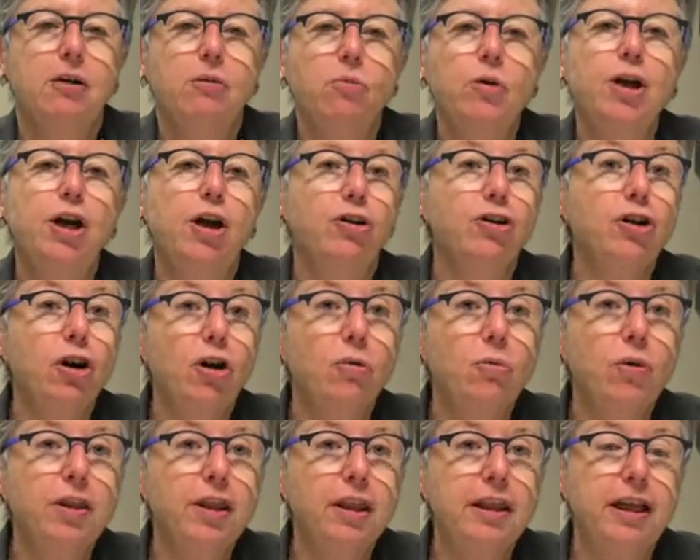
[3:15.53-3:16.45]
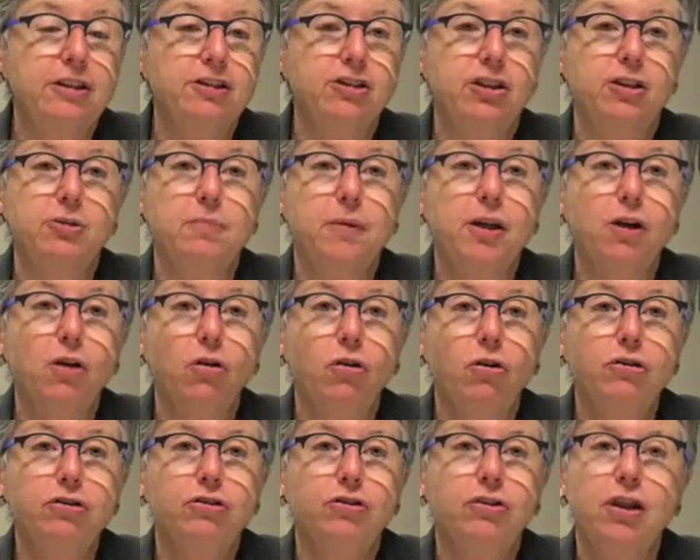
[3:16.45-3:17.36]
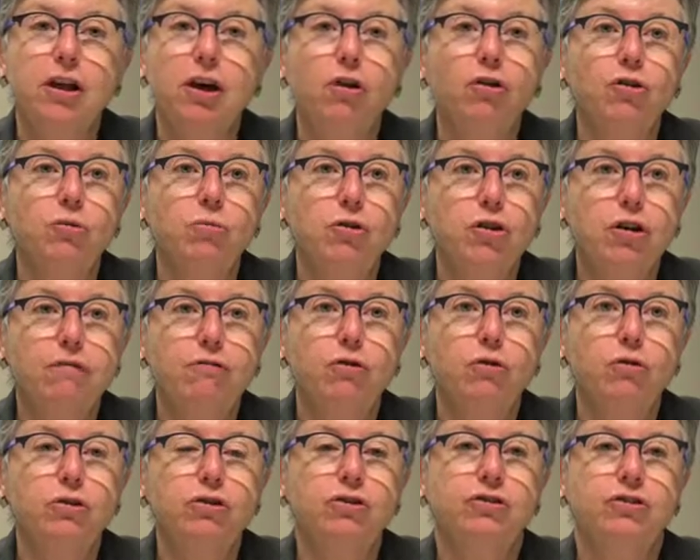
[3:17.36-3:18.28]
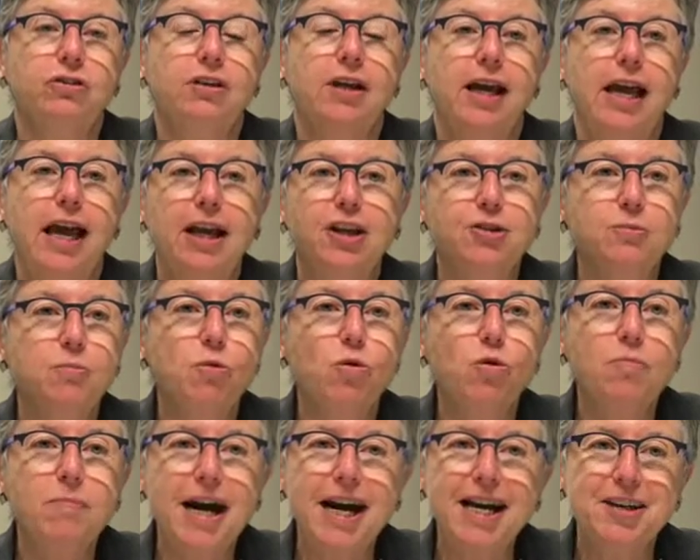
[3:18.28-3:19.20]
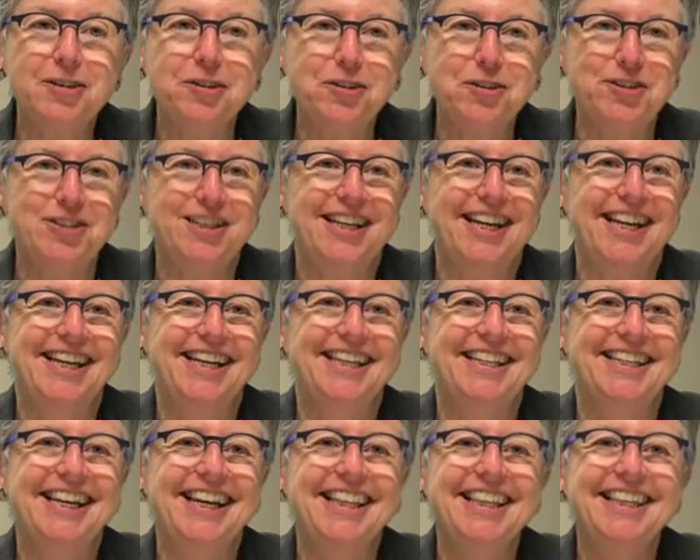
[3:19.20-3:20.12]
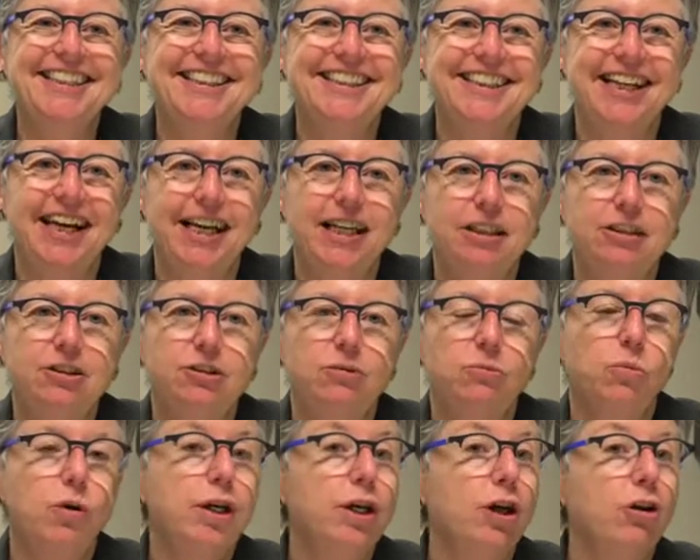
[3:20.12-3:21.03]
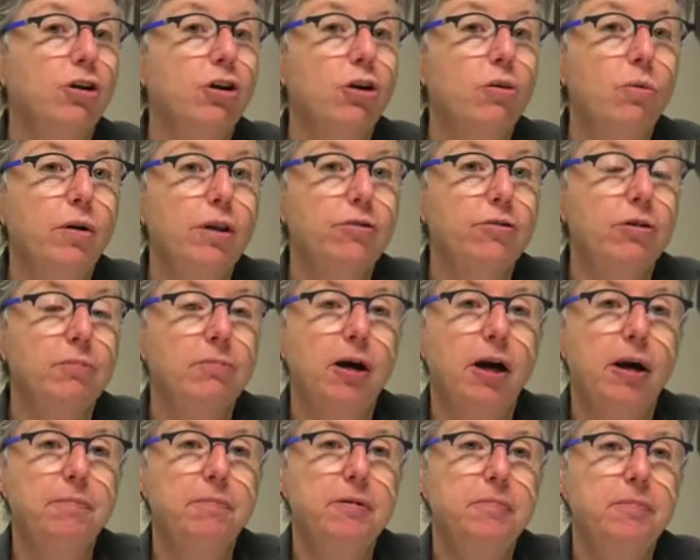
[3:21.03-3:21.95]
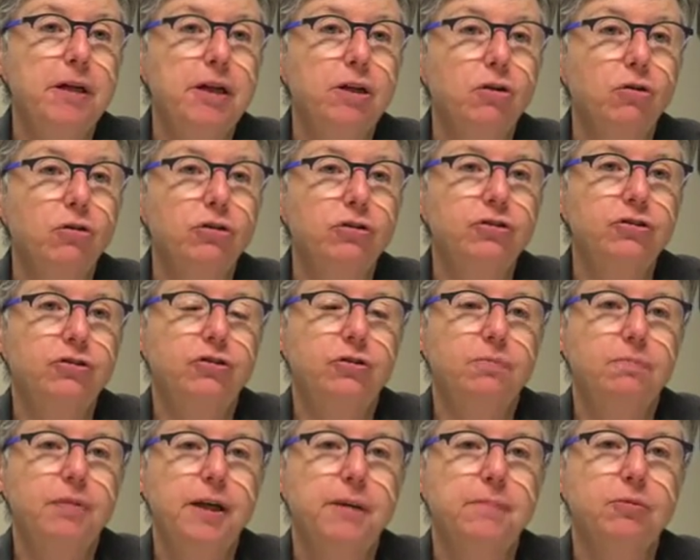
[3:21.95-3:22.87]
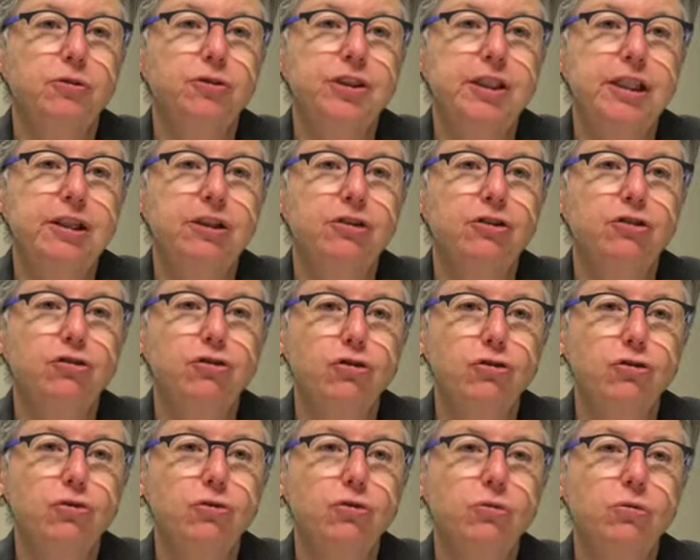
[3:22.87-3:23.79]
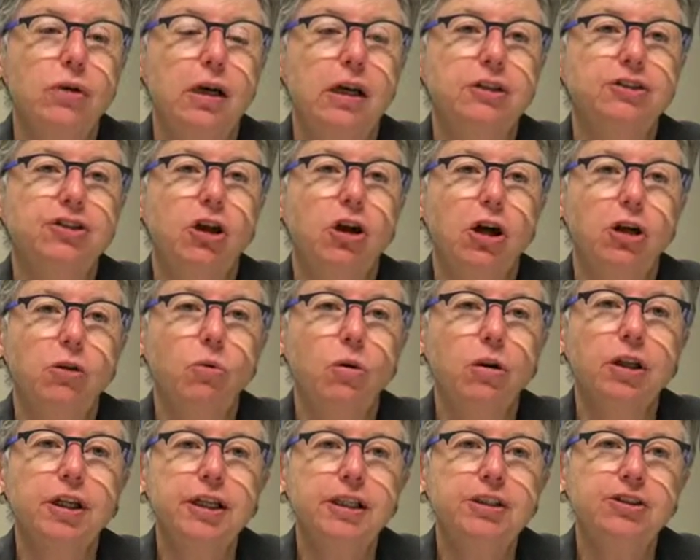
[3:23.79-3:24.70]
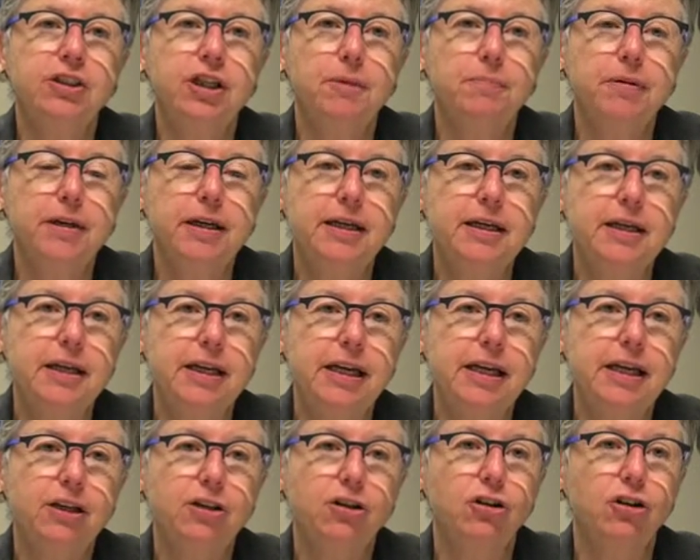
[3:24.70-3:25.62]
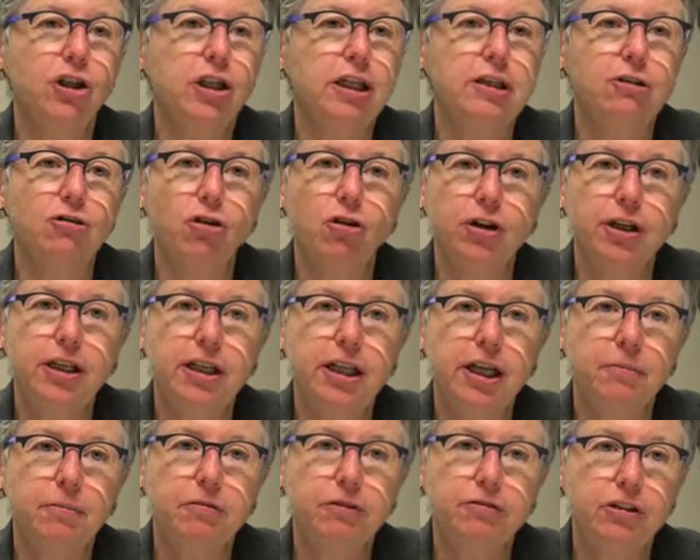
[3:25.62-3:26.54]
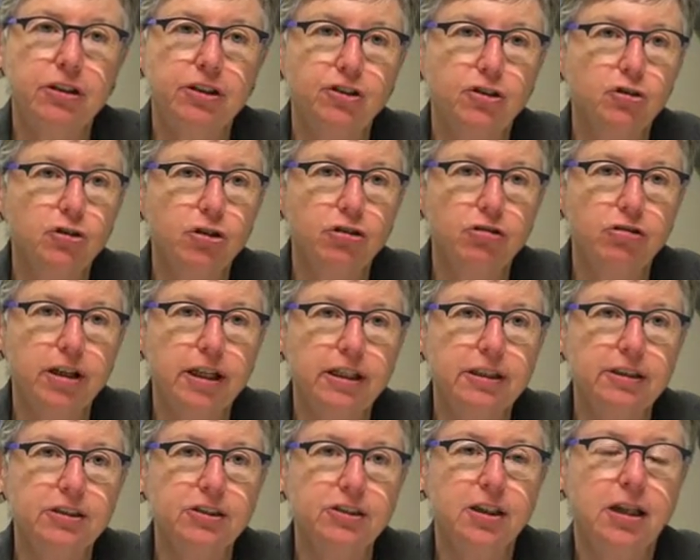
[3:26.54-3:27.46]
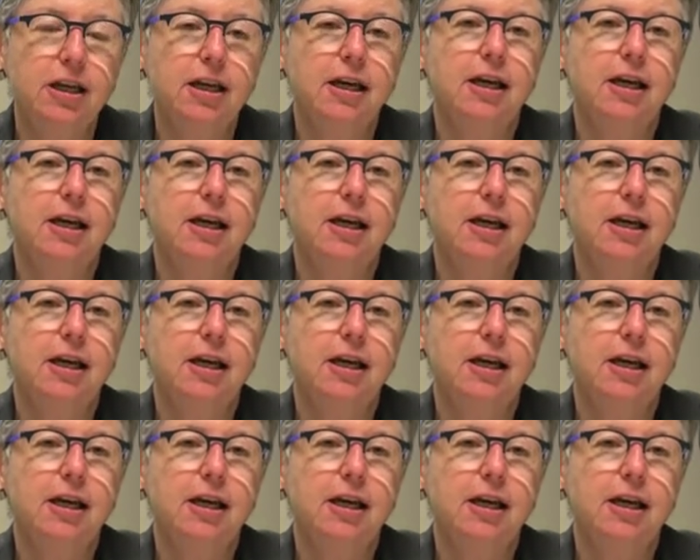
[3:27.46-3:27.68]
we don't know whether that's just because the older workforce has more males in it at this stage. We don't know whether it might be because people didn't do as high quality CPD earlier on in their professional careers.